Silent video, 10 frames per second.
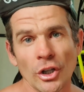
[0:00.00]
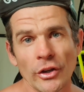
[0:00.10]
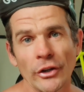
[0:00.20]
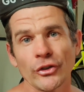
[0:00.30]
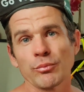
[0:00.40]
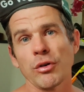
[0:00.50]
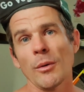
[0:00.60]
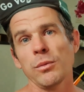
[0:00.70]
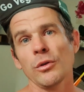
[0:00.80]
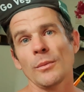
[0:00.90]
That's the
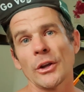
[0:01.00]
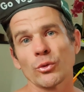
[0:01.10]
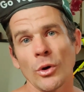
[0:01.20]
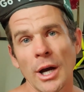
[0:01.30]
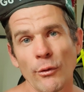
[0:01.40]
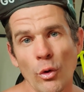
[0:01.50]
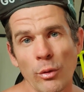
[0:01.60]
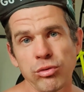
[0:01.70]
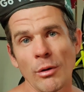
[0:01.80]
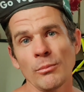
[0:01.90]
problem. That's why I have all the
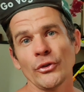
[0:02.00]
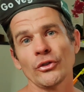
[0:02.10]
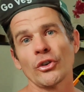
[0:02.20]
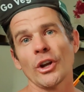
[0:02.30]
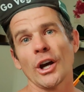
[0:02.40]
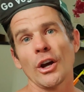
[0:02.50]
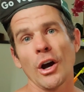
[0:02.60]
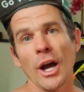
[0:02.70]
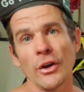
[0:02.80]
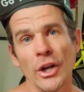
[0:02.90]
problems in today.
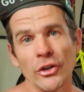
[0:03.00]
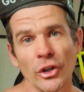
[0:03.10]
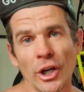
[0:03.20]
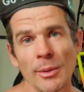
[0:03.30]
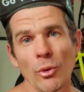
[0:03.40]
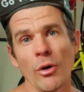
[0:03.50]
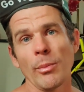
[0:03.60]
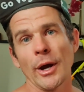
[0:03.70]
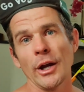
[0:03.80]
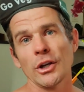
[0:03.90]
I need to eat more
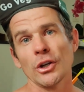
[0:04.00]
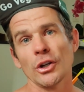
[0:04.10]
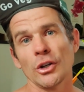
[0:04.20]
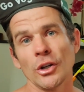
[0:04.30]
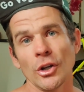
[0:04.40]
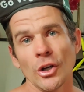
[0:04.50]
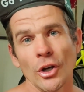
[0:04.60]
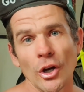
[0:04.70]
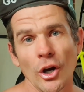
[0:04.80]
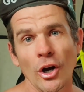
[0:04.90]
bacon.
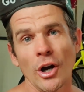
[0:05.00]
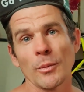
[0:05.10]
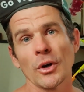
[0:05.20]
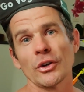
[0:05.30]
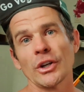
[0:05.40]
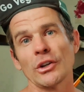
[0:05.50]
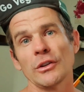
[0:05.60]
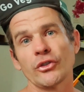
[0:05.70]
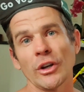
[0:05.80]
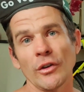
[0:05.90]
I'm going to deadlift
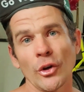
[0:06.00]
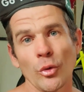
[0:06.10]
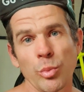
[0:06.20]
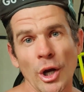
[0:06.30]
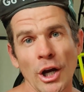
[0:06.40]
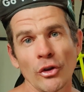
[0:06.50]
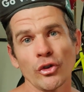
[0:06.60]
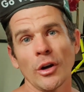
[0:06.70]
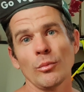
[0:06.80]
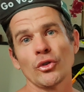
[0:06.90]
700 pounds
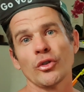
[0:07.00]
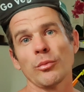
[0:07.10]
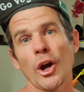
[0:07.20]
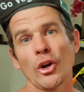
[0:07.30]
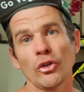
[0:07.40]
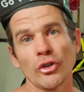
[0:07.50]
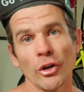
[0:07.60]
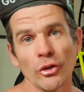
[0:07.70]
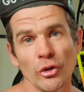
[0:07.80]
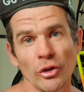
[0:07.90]
like Mr. Baker's
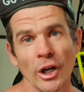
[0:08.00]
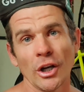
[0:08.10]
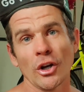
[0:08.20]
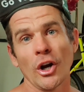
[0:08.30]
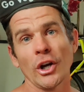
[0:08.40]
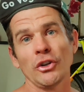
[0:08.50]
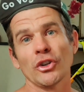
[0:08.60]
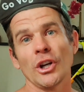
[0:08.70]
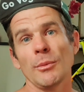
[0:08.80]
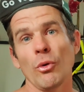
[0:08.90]
going to do that. I need
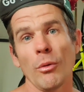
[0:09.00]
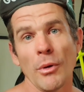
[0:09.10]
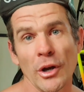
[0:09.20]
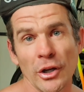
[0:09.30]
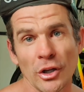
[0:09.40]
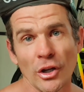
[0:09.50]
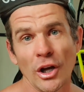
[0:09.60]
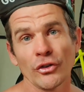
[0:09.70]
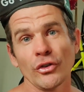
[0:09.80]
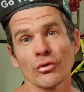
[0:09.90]
to eat more meat.
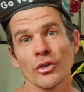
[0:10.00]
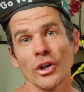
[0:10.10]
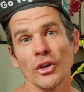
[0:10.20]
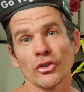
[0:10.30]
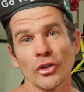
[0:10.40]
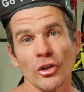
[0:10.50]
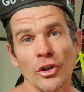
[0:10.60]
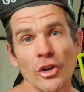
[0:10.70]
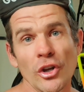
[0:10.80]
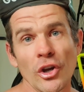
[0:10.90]
That's the
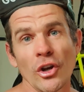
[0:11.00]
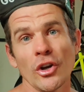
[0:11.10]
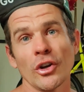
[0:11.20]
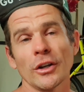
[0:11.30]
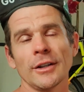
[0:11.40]
reason. Yeah.